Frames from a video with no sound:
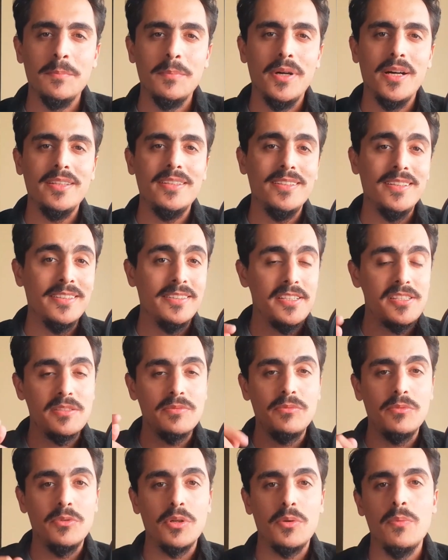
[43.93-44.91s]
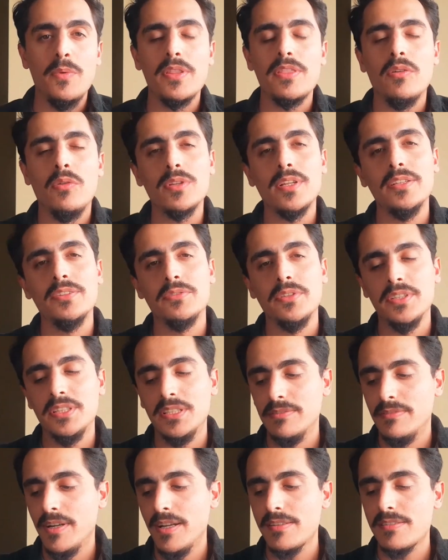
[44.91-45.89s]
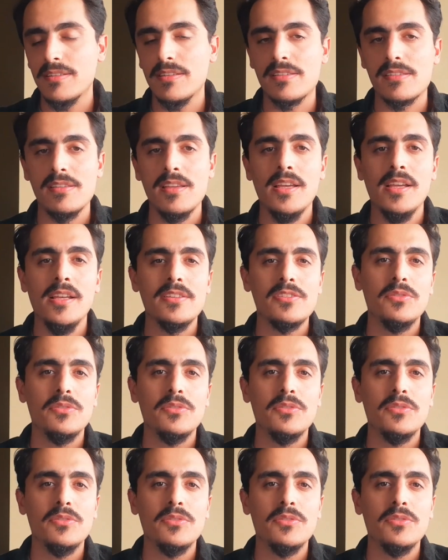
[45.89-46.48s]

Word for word: but it doesn't work with all Android devices.